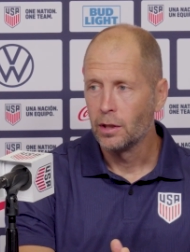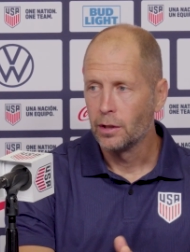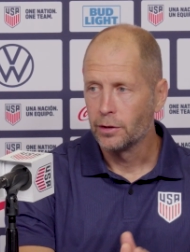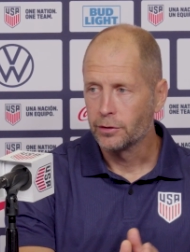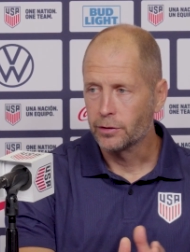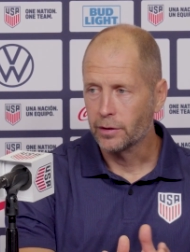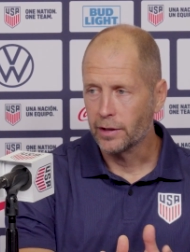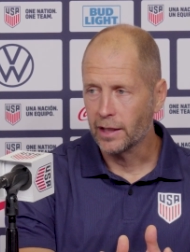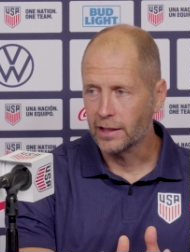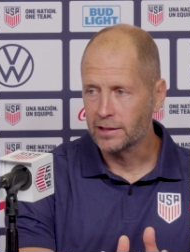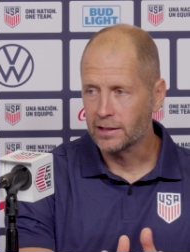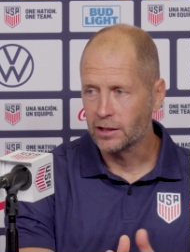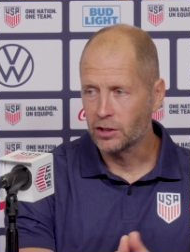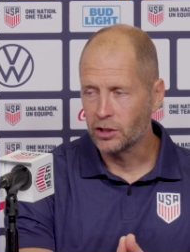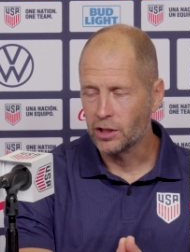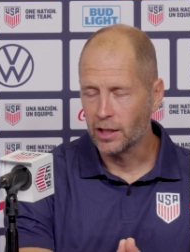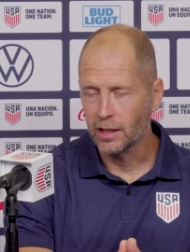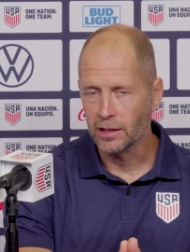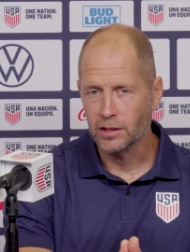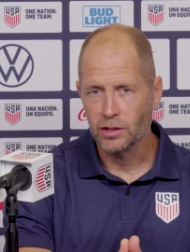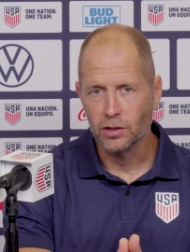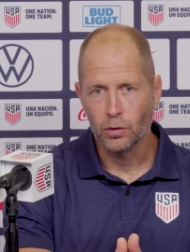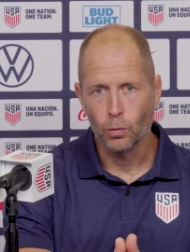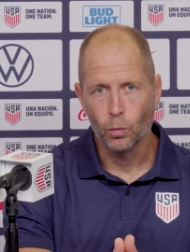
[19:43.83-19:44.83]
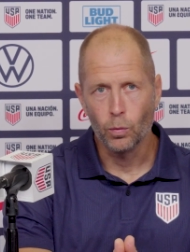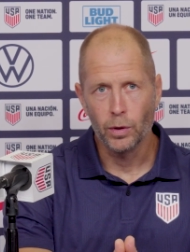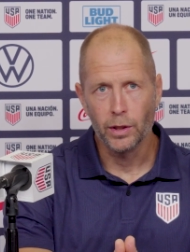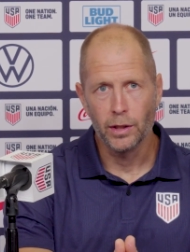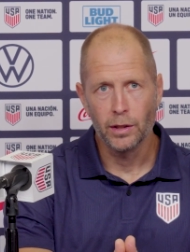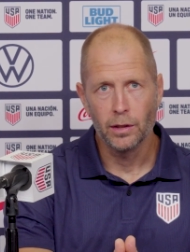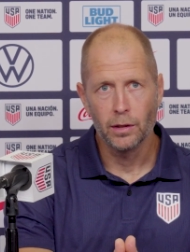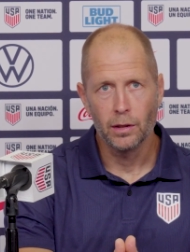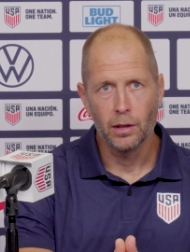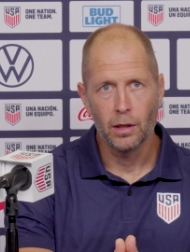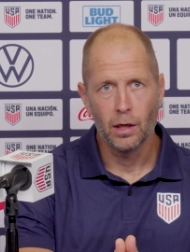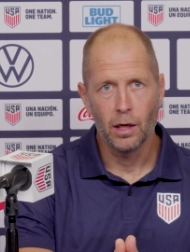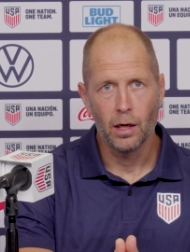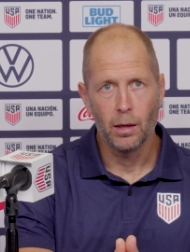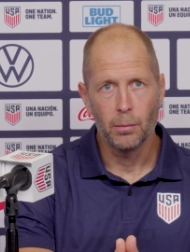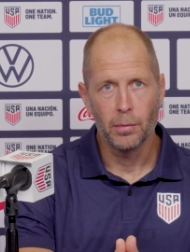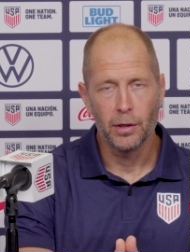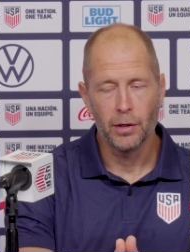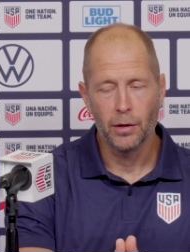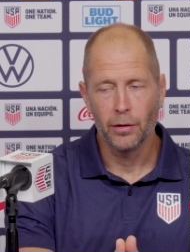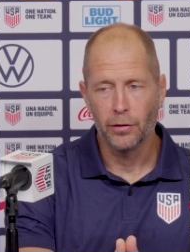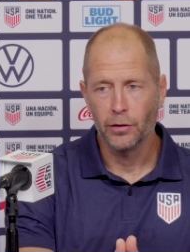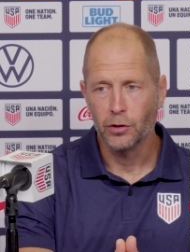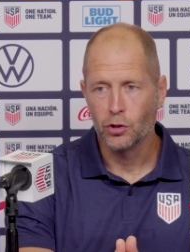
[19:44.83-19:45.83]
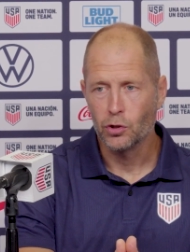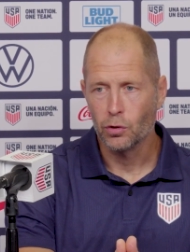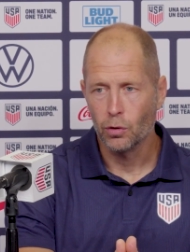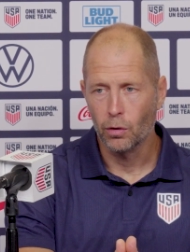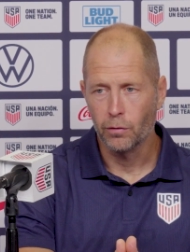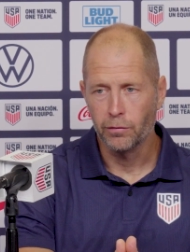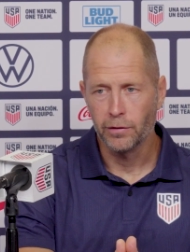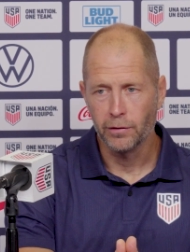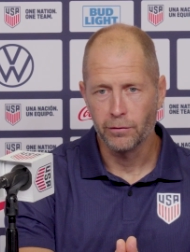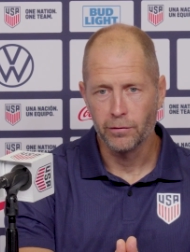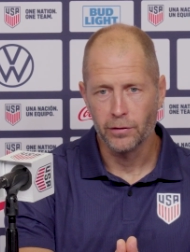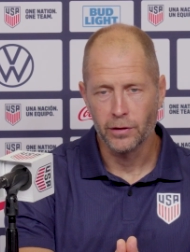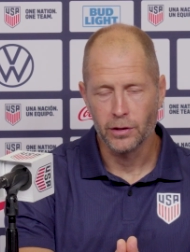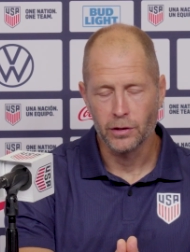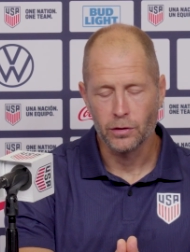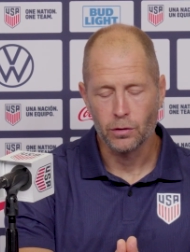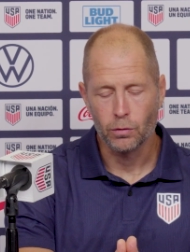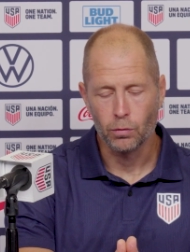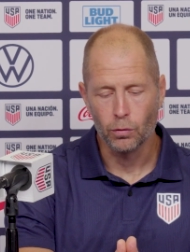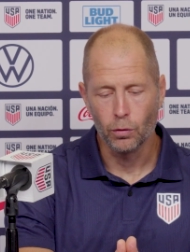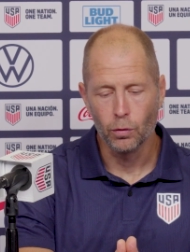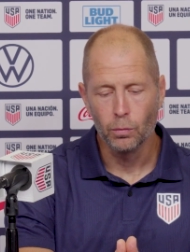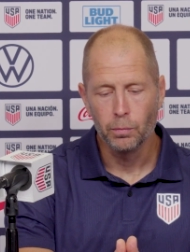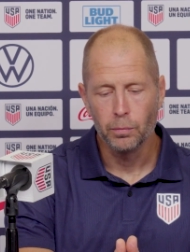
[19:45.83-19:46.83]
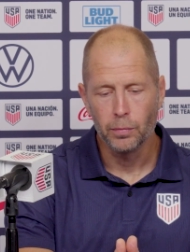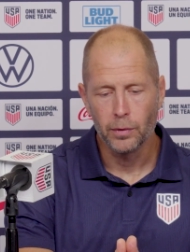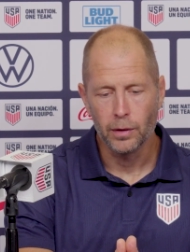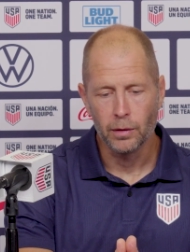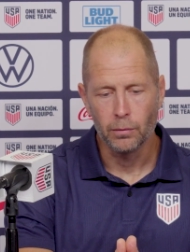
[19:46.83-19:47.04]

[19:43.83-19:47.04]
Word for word: So that's a chance to win um, another trophy for this group,